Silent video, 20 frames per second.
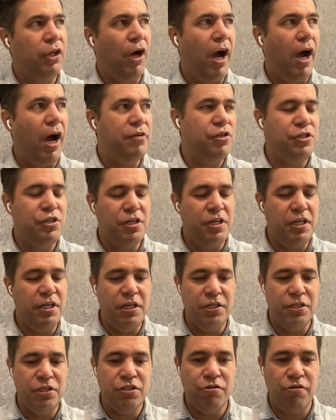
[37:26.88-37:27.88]
the hydrogen
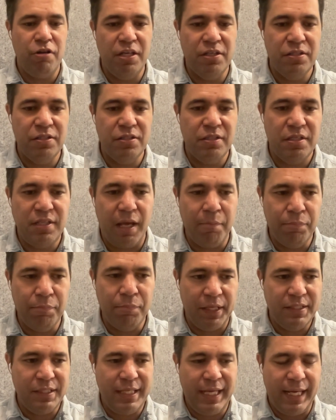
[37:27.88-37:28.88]
industry is the same
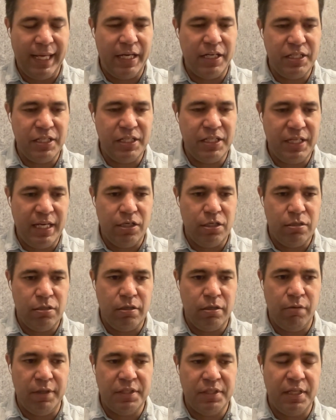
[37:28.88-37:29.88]
place the LNG
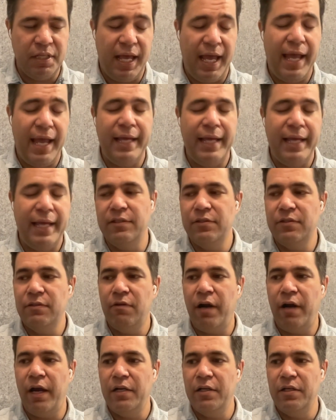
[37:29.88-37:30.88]
industry was in the
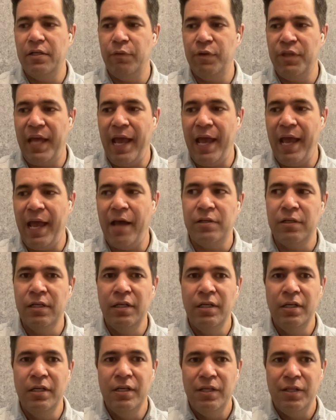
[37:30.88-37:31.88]
80s, right? Without
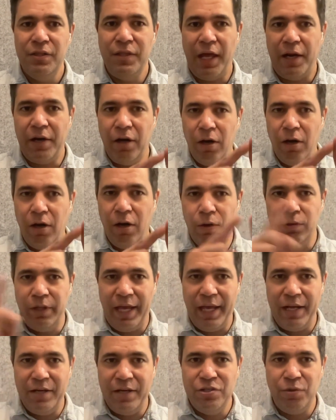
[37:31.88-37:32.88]
that
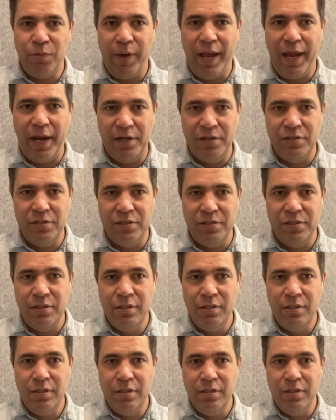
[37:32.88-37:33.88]
whole end-to-end,
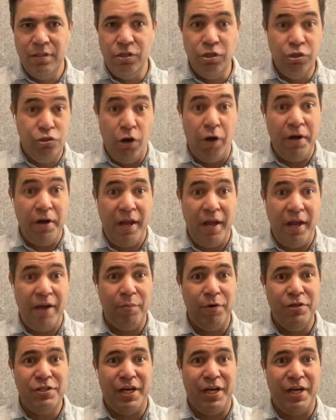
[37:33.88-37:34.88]
you don't have
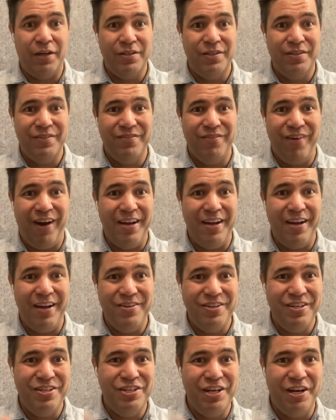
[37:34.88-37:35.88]
a project,
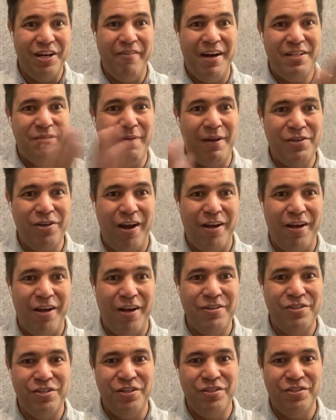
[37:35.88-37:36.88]
right? You can generate as much
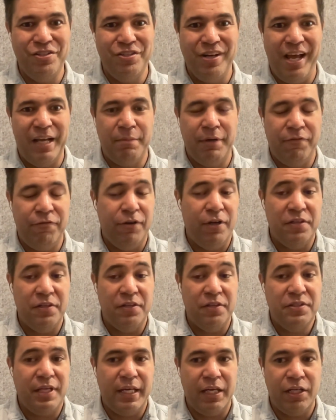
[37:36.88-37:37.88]
hydrogen as you like, but if you're
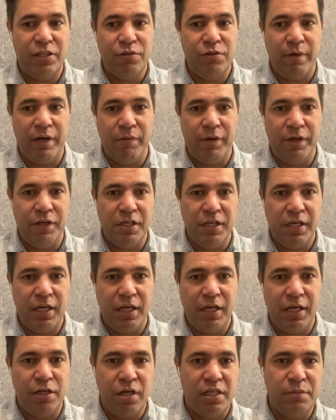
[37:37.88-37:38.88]
not selling it to anyone, you
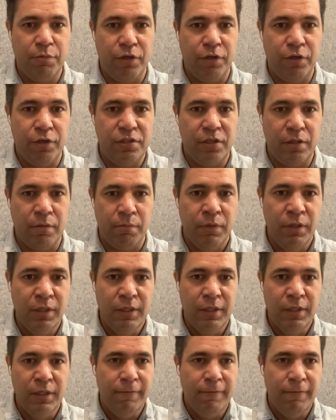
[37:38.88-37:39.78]
can't transport it to them,